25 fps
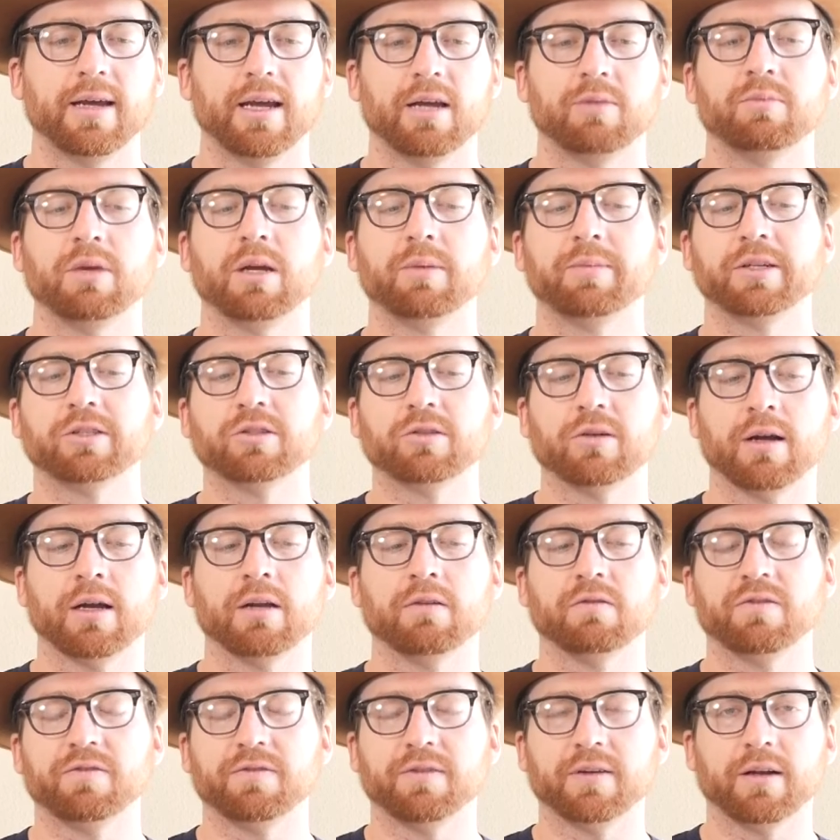And maybe try
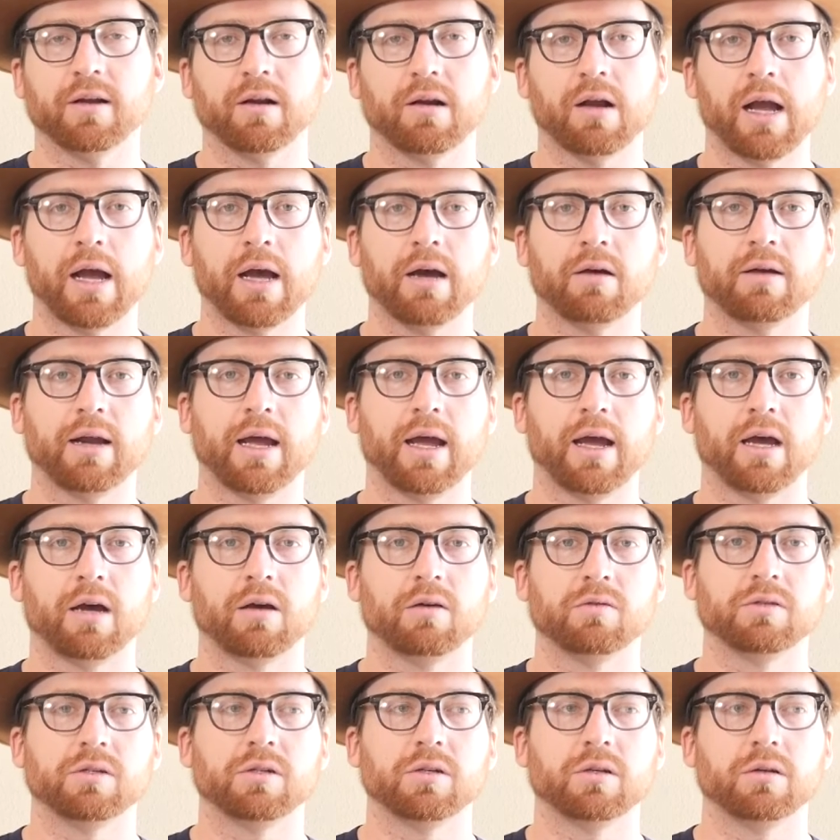and figure out
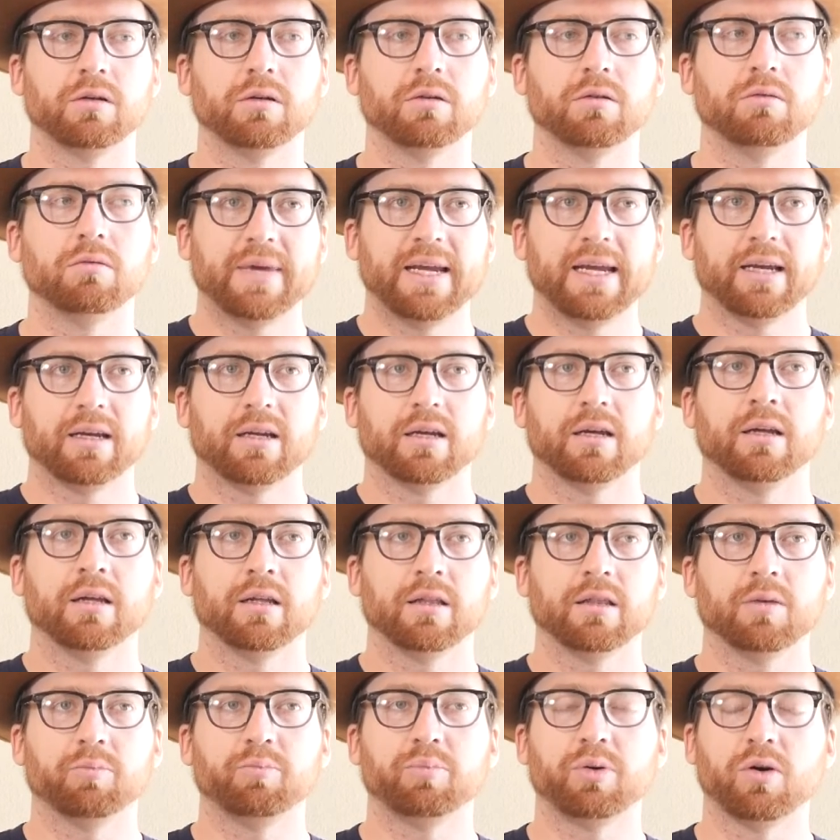how to make
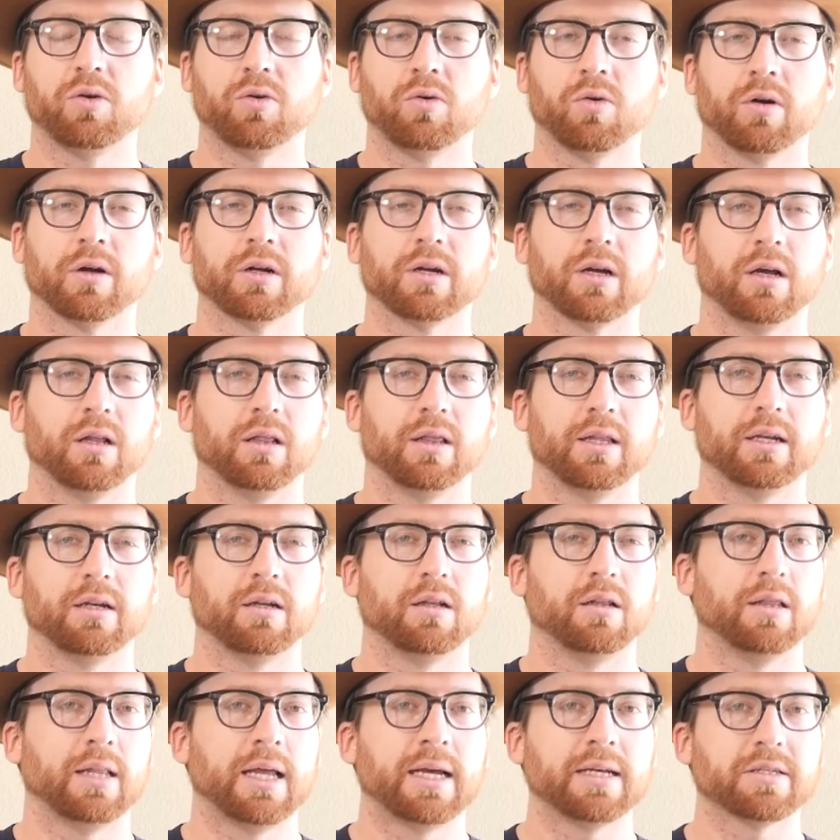the pork a
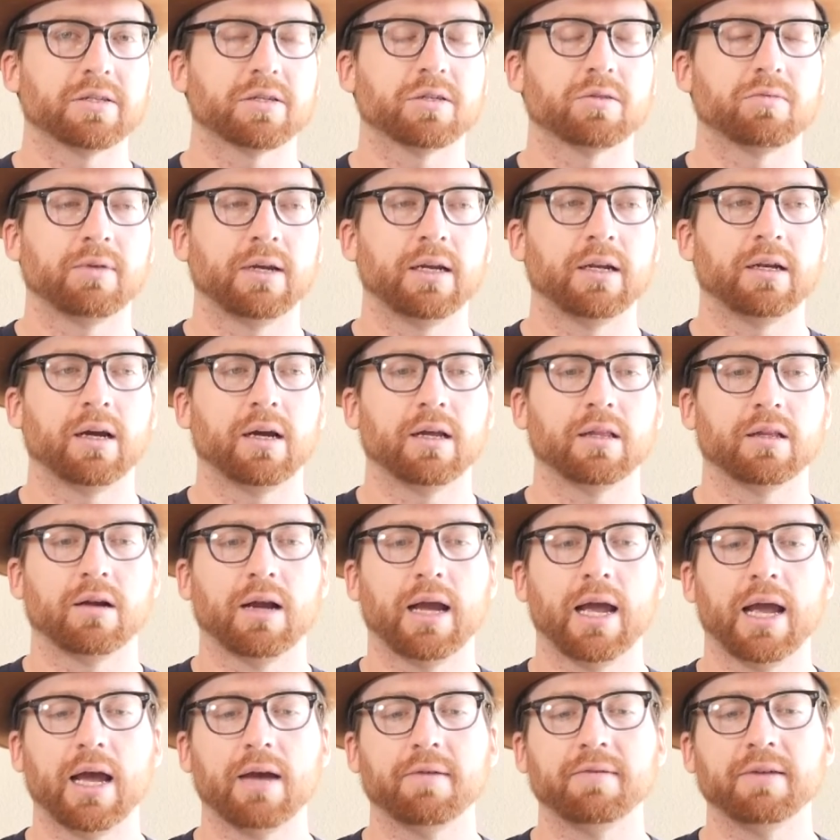little less sweet, either
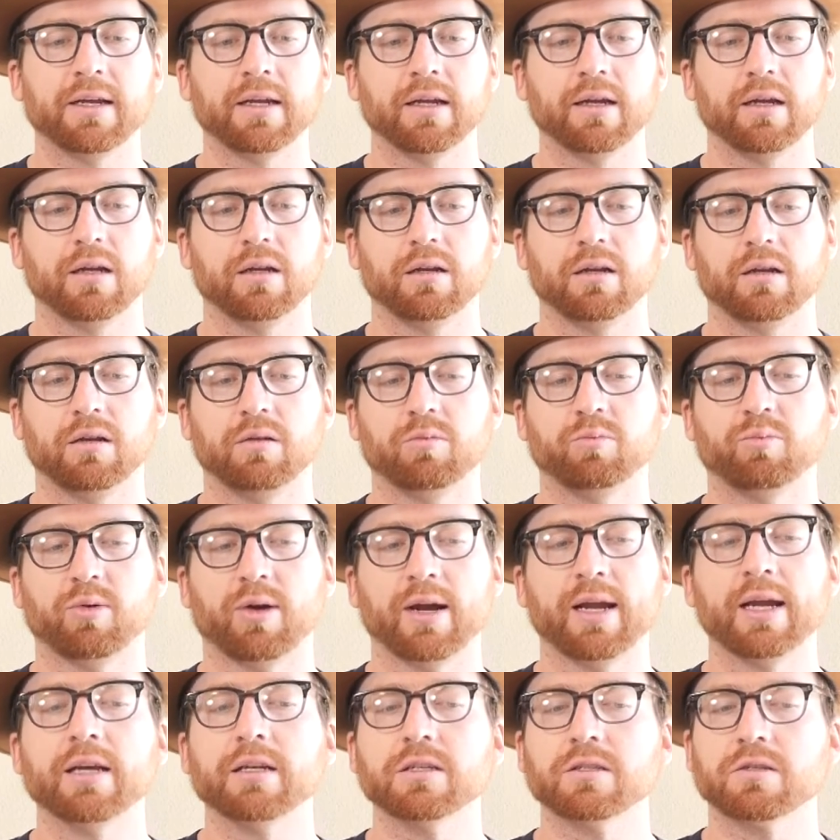having it
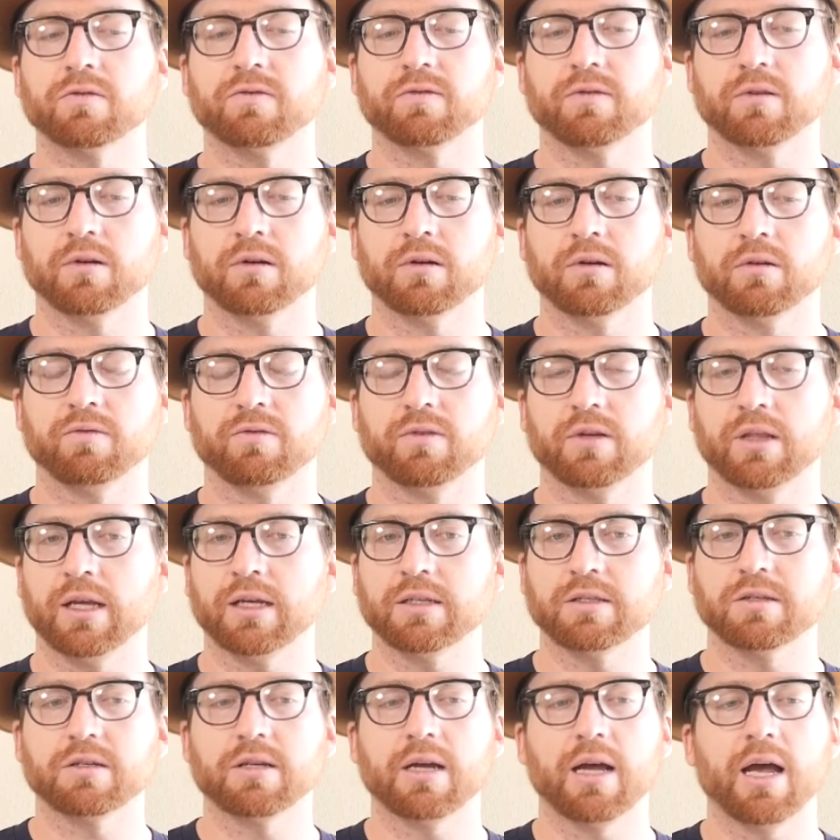braised for
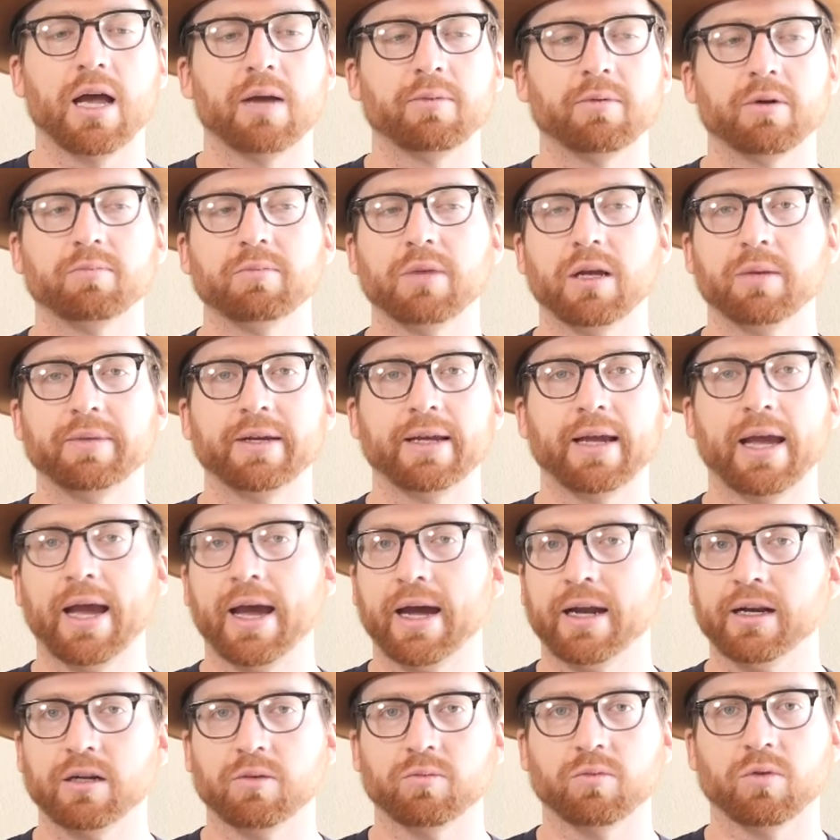less time or maybe
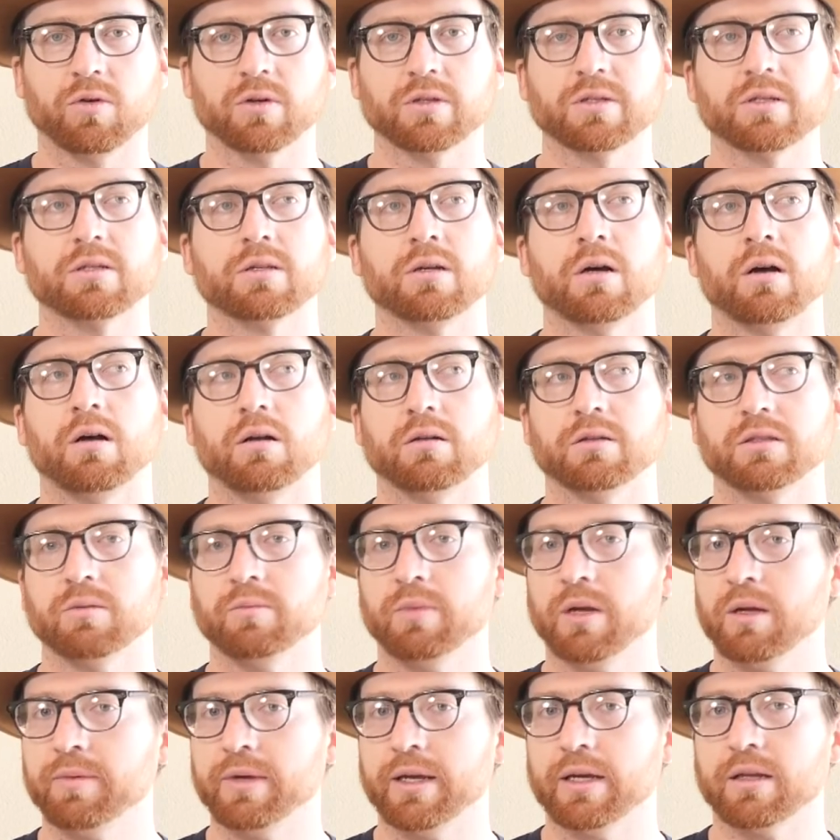adding more salt
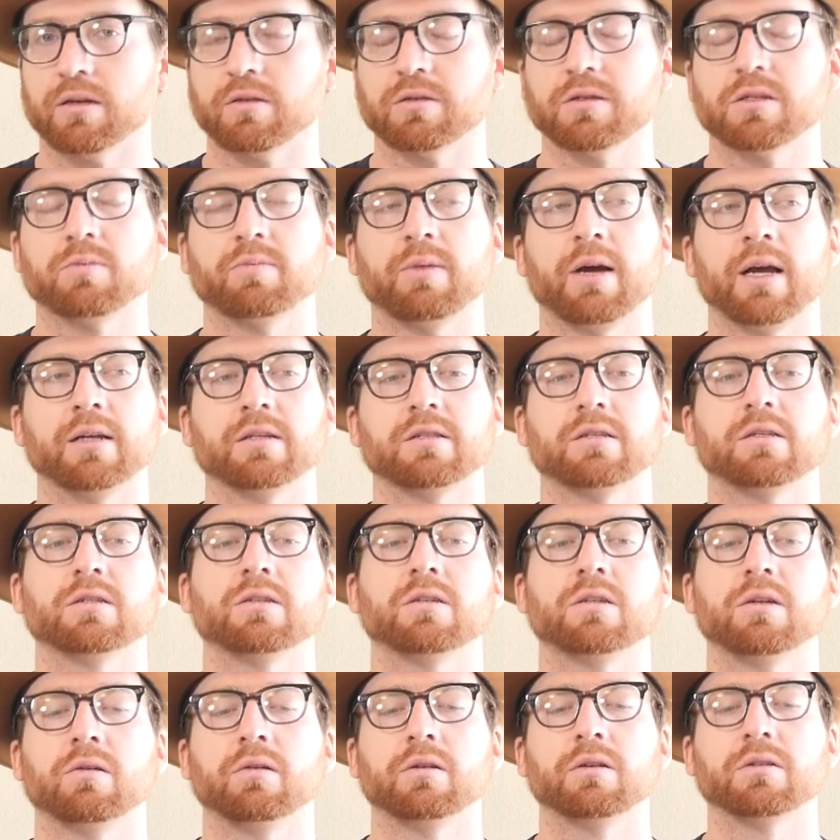and maybe other spices
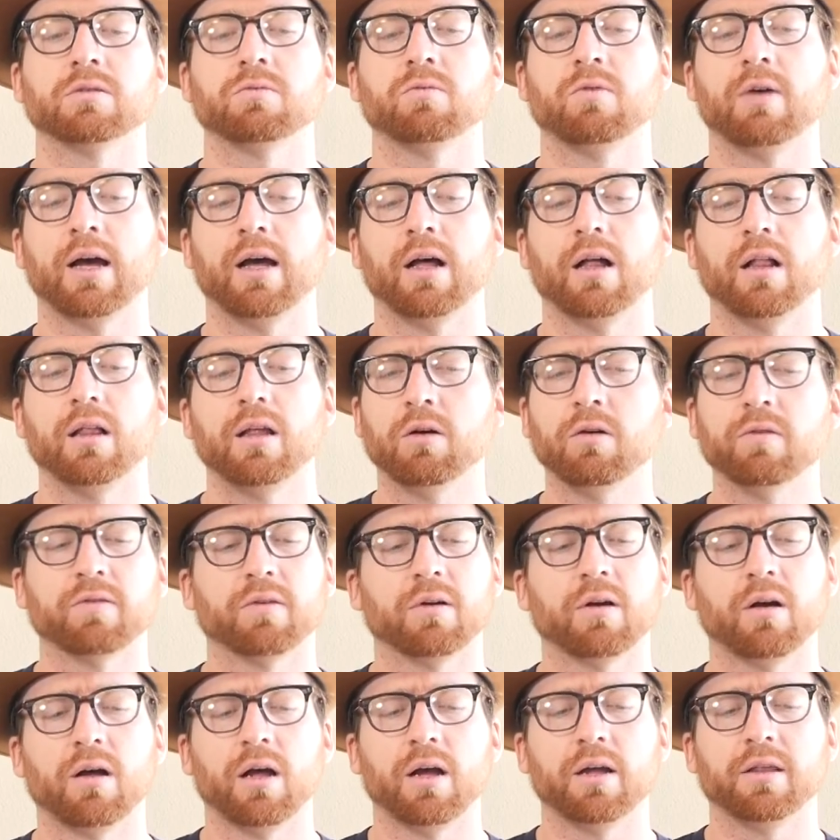to it as well.
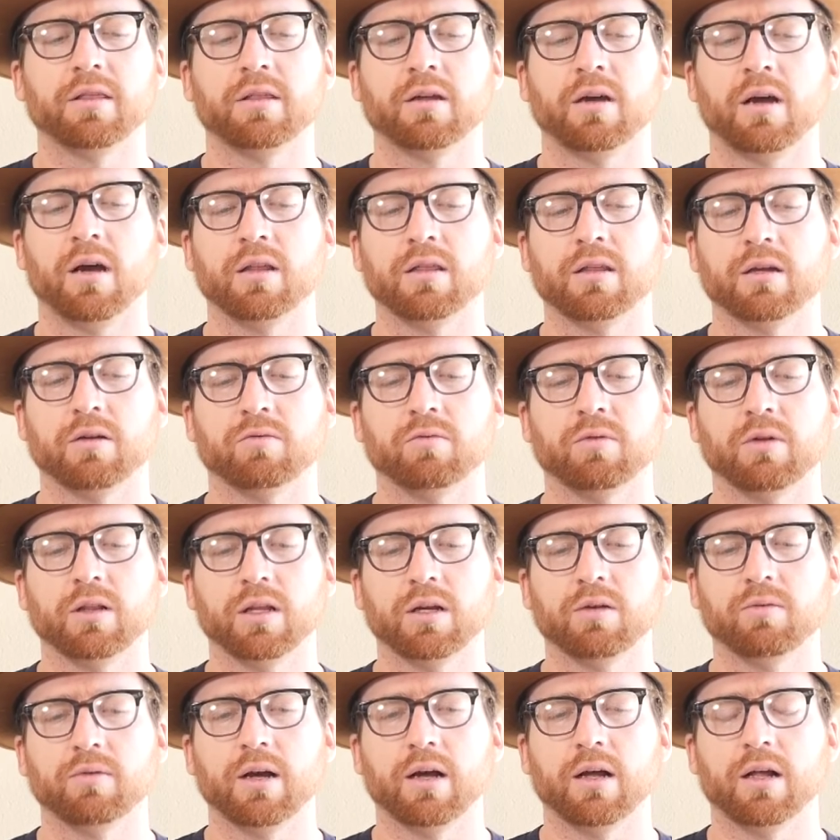Overall, I thought
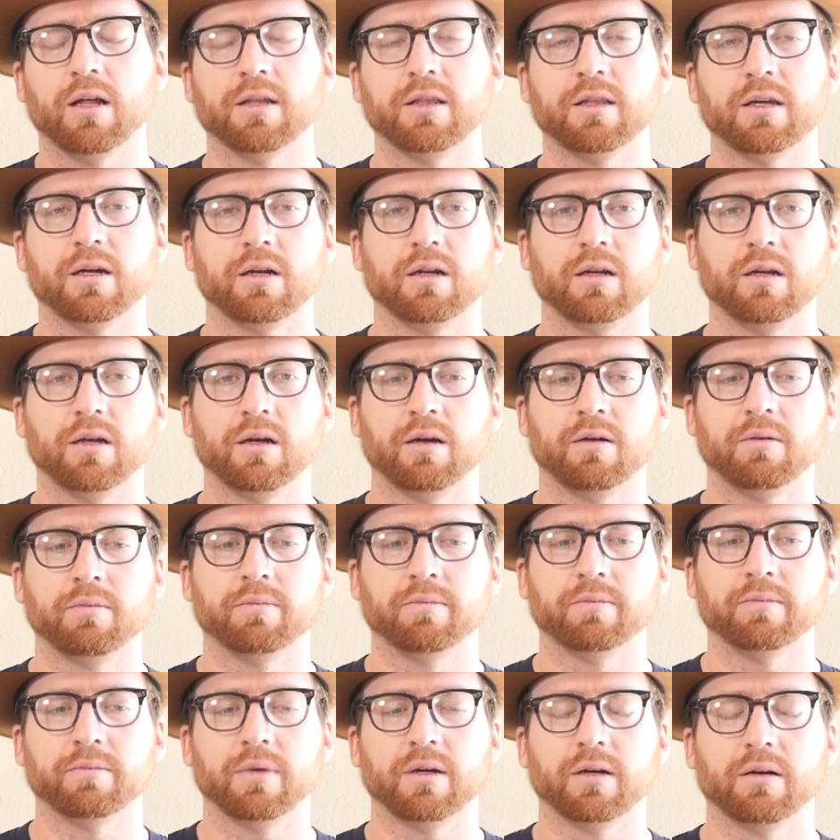really well. I
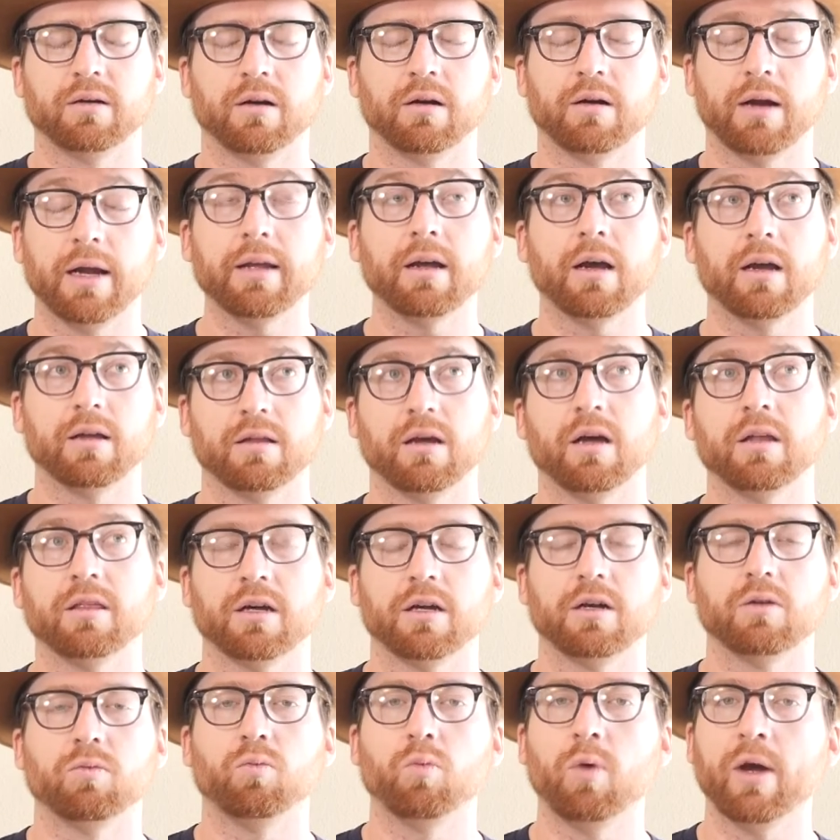
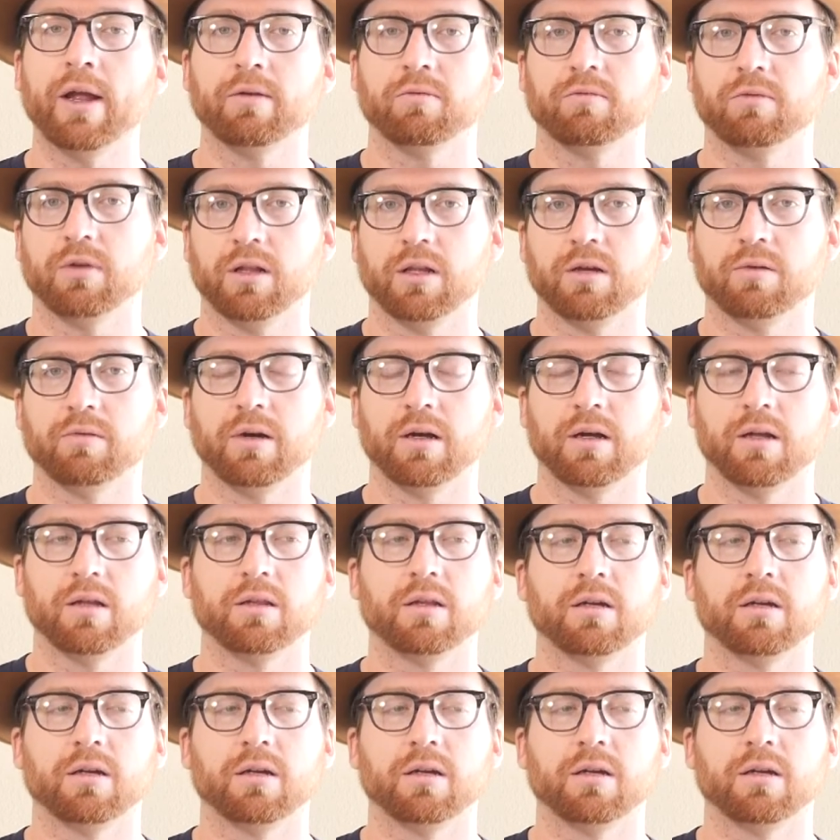thought it went really well.